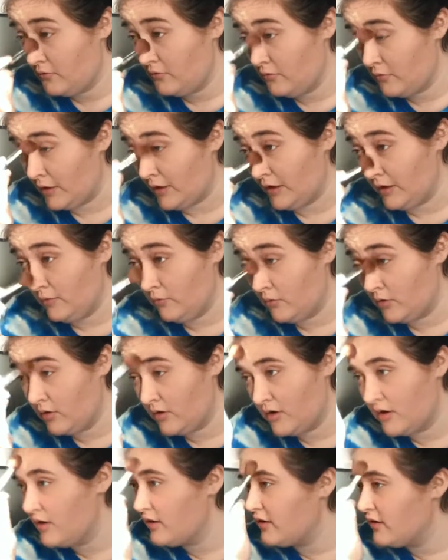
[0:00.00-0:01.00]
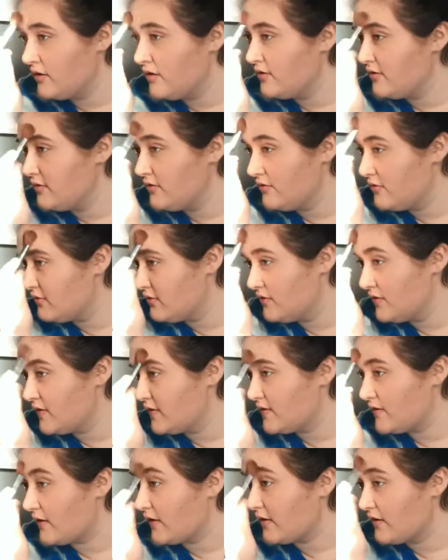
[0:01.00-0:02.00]
really work on it in the
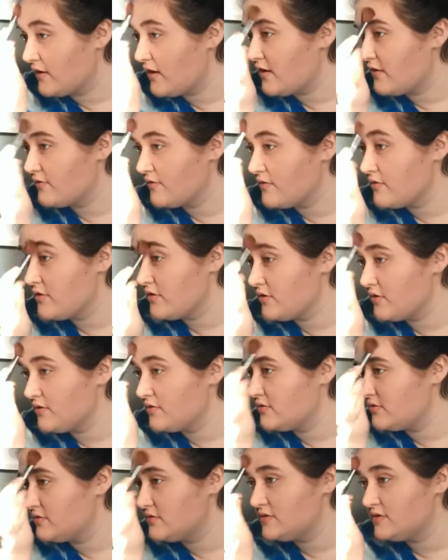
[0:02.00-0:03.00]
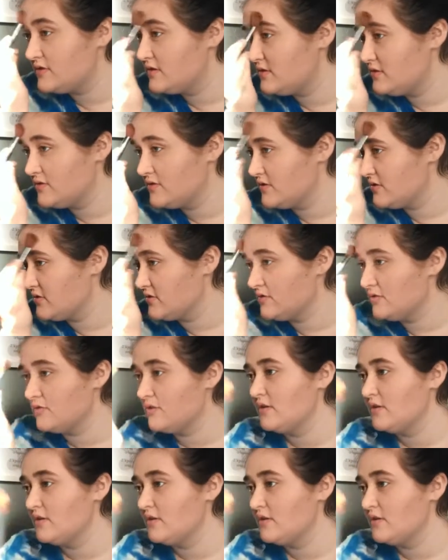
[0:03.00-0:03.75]
second half of their season.